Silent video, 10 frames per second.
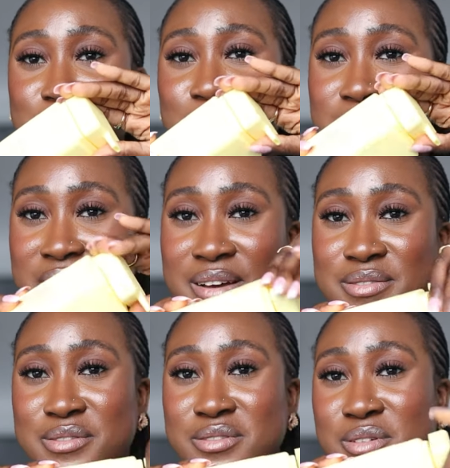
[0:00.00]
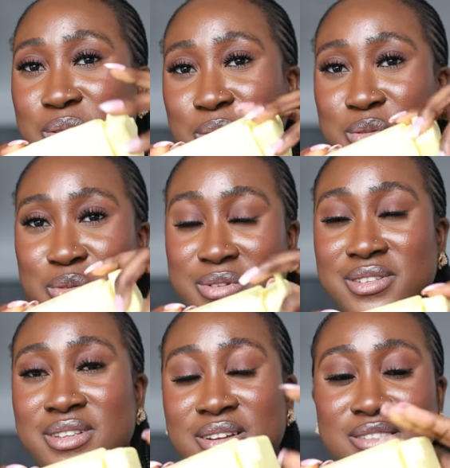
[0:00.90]
You also have to do the whole
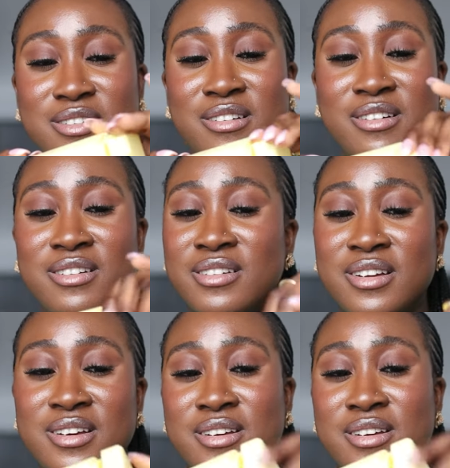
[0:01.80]
twist and turn